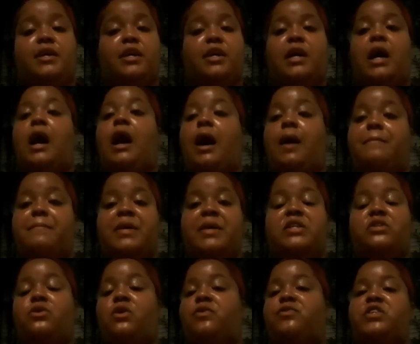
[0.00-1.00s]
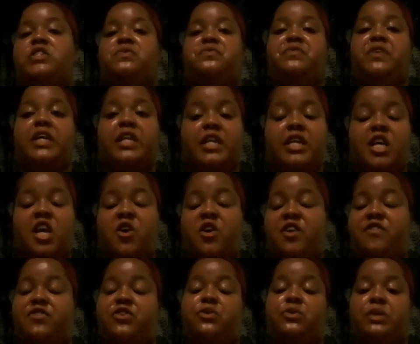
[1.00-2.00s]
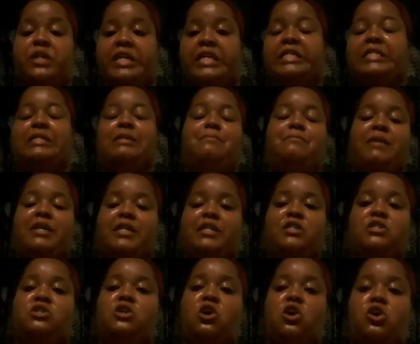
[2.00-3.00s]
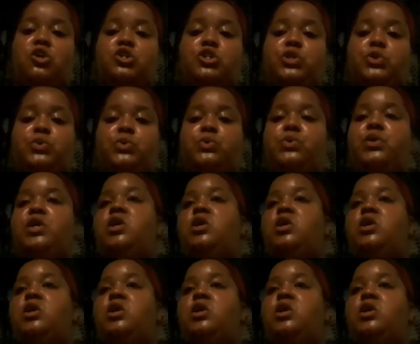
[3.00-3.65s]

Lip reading: Comment on this video if you need somebody to talk to,